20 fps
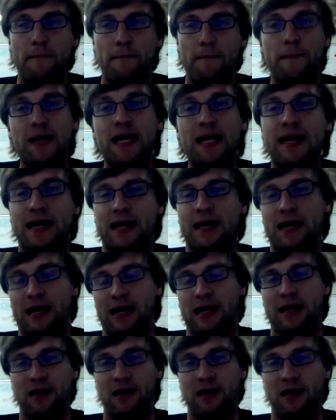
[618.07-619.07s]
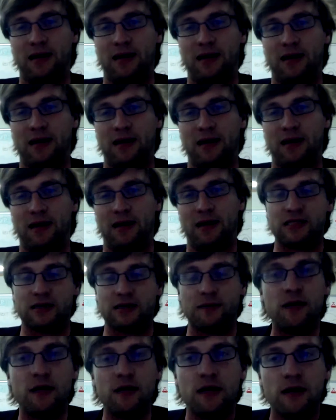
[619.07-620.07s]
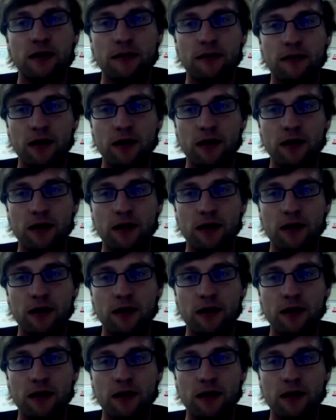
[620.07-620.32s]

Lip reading: meaning in the old banking system,